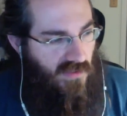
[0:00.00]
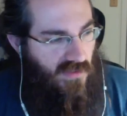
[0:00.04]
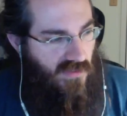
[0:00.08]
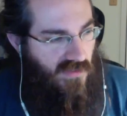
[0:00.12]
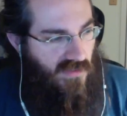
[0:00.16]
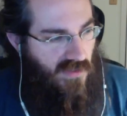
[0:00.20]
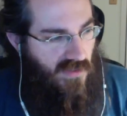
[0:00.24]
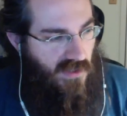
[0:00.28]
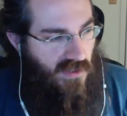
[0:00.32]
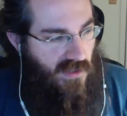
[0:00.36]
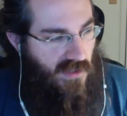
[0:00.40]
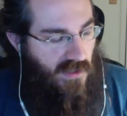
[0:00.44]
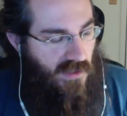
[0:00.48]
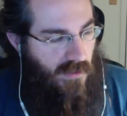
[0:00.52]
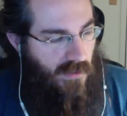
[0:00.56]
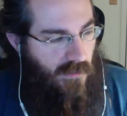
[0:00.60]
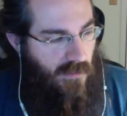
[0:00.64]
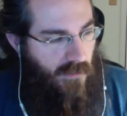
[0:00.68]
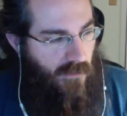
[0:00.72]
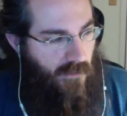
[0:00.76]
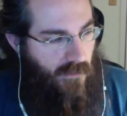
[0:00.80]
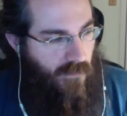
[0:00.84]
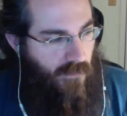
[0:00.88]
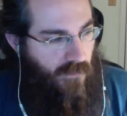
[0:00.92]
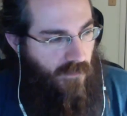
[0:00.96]
is, you
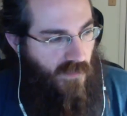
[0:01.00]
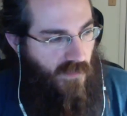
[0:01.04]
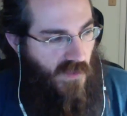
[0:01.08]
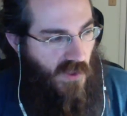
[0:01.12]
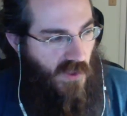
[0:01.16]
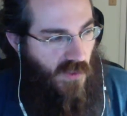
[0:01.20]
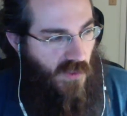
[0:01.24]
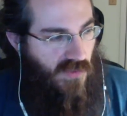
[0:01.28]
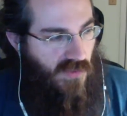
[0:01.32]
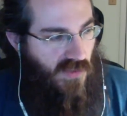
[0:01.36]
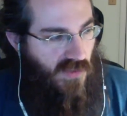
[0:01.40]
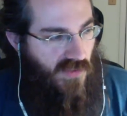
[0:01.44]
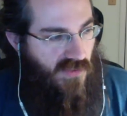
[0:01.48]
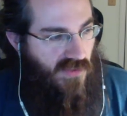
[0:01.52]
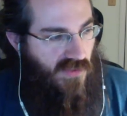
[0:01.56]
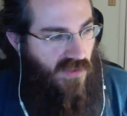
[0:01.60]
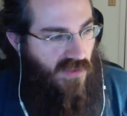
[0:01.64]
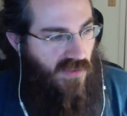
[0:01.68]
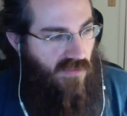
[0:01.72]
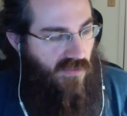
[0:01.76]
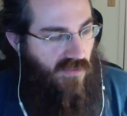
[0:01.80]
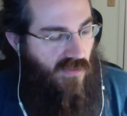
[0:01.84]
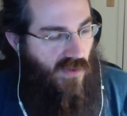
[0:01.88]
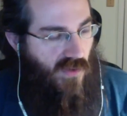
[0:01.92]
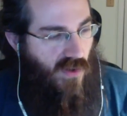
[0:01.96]
know,
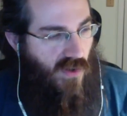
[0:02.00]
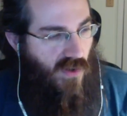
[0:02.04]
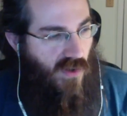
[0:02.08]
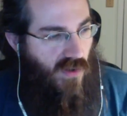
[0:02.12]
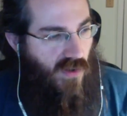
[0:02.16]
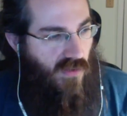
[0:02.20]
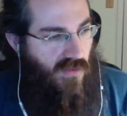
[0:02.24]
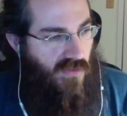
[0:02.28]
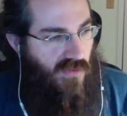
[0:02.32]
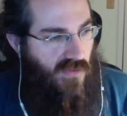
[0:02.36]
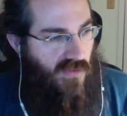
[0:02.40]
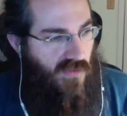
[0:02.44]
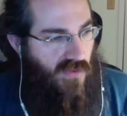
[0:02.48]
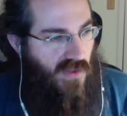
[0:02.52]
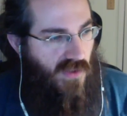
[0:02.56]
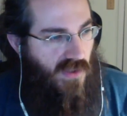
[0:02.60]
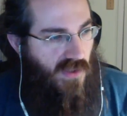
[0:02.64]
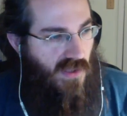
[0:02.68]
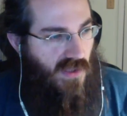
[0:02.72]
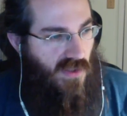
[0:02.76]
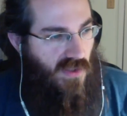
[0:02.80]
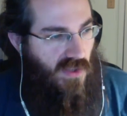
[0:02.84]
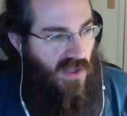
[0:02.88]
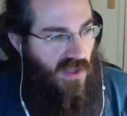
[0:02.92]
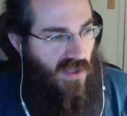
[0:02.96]
doesn't involve
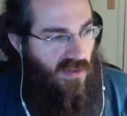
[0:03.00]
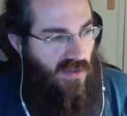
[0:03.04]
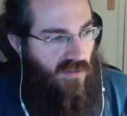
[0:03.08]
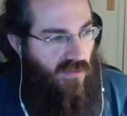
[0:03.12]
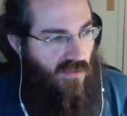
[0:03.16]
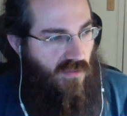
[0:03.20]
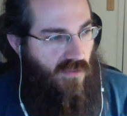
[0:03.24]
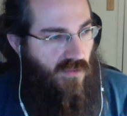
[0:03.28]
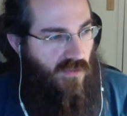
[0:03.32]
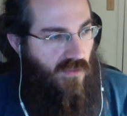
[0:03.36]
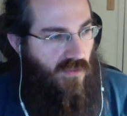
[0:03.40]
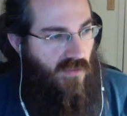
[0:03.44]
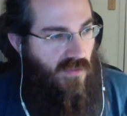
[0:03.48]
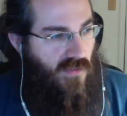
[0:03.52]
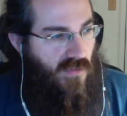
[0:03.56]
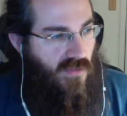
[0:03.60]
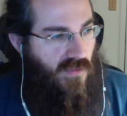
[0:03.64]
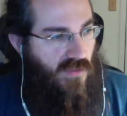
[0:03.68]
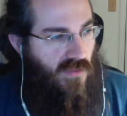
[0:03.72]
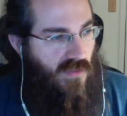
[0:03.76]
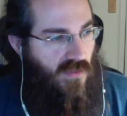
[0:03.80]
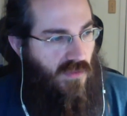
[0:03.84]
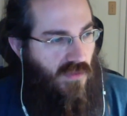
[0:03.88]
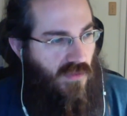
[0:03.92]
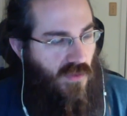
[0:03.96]
a lot of
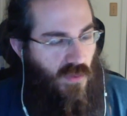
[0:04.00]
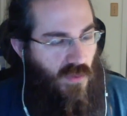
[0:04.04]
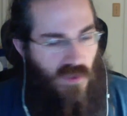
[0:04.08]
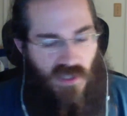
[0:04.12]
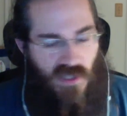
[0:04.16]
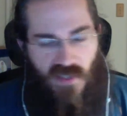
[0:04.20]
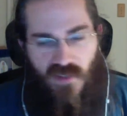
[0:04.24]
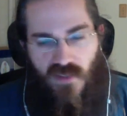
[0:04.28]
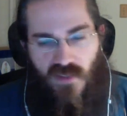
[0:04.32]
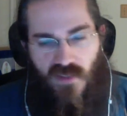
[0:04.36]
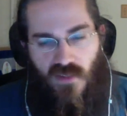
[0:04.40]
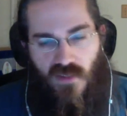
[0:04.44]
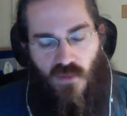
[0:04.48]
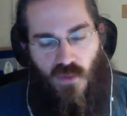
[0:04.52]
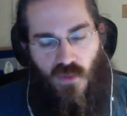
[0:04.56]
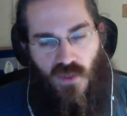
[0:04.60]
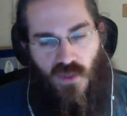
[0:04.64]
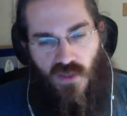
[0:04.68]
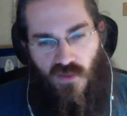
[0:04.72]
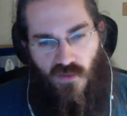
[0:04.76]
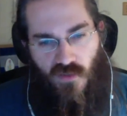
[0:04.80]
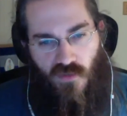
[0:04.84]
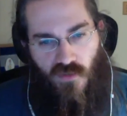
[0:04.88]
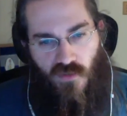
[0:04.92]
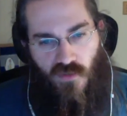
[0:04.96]

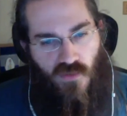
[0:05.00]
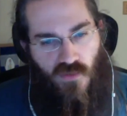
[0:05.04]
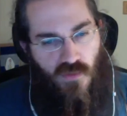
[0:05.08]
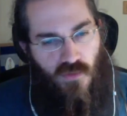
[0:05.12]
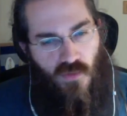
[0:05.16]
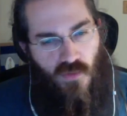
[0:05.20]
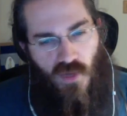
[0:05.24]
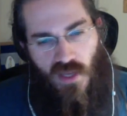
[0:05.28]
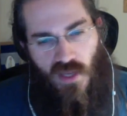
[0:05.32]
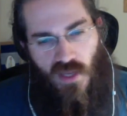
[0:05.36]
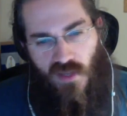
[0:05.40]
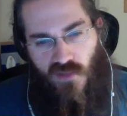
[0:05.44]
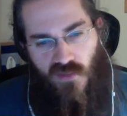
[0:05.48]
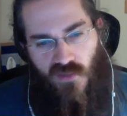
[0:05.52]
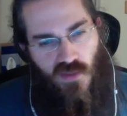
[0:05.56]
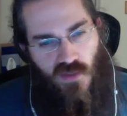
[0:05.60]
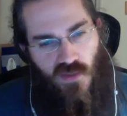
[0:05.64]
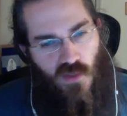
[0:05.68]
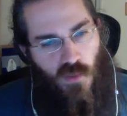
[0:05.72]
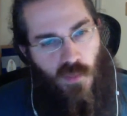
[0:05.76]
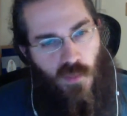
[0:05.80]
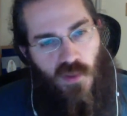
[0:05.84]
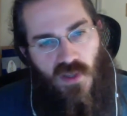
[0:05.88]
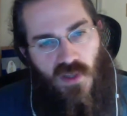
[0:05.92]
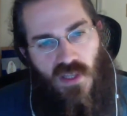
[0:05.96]
creative
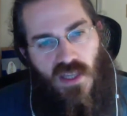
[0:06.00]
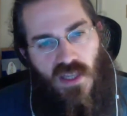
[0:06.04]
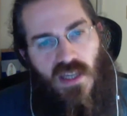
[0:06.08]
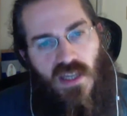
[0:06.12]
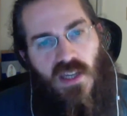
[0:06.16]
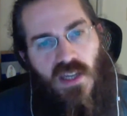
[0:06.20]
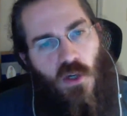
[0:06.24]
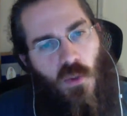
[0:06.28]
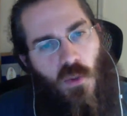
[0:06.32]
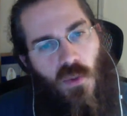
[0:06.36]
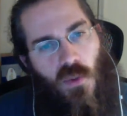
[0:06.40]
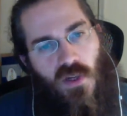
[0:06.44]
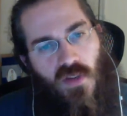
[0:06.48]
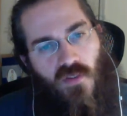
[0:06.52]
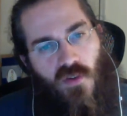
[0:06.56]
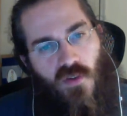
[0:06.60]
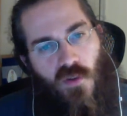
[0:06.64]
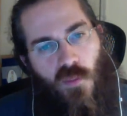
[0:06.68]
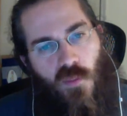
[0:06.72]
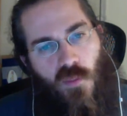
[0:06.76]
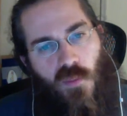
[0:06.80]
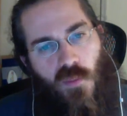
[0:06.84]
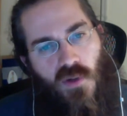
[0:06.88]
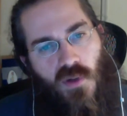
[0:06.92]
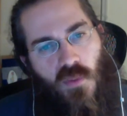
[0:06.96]
strategy or planning or
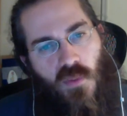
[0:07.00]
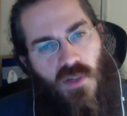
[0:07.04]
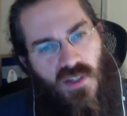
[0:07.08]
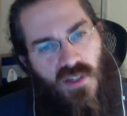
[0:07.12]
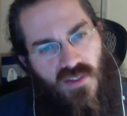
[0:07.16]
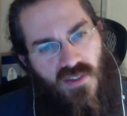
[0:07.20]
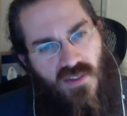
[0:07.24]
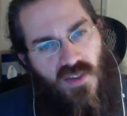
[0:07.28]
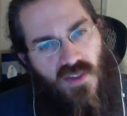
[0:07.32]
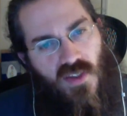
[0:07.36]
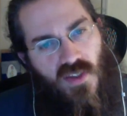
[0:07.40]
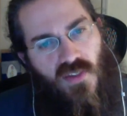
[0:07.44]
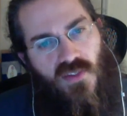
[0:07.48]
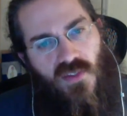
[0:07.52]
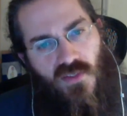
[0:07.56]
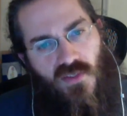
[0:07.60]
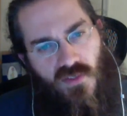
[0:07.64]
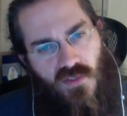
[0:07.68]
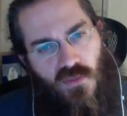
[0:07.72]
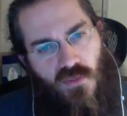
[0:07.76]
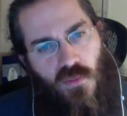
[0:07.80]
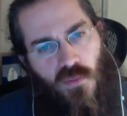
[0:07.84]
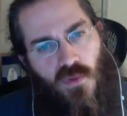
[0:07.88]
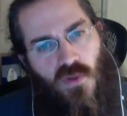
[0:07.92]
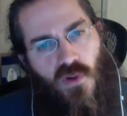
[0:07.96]
whatever, but when it does,
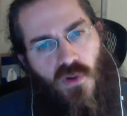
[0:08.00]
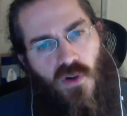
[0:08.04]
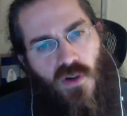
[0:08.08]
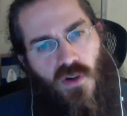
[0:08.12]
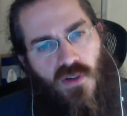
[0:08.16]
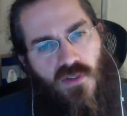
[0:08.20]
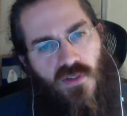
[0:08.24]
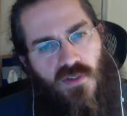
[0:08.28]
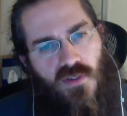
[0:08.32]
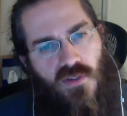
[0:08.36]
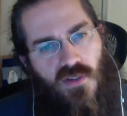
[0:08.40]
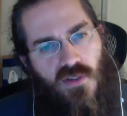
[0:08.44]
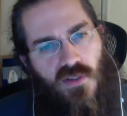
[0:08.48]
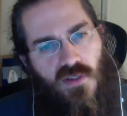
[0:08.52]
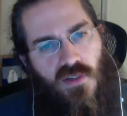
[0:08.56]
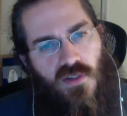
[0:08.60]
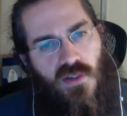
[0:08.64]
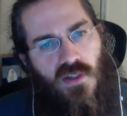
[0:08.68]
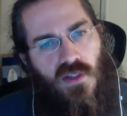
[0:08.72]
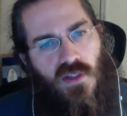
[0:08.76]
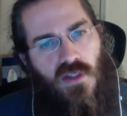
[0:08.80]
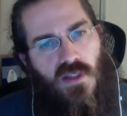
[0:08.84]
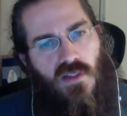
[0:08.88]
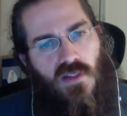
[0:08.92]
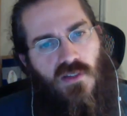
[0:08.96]
it's real hard to
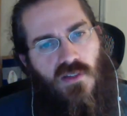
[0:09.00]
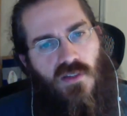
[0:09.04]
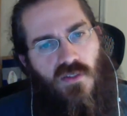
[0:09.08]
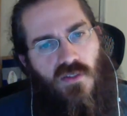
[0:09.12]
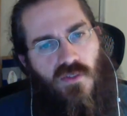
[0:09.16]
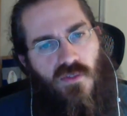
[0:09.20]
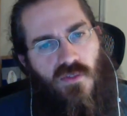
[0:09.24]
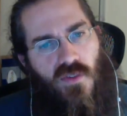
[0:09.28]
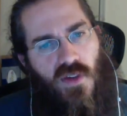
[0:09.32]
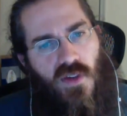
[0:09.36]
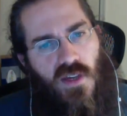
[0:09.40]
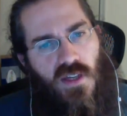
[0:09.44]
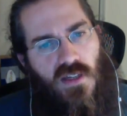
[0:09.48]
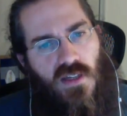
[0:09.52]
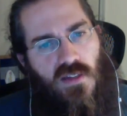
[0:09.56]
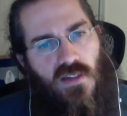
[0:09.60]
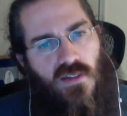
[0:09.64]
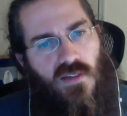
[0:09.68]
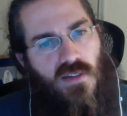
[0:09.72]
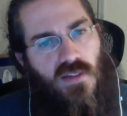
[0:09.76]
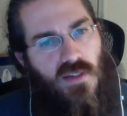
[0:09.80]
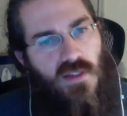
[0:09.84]
find,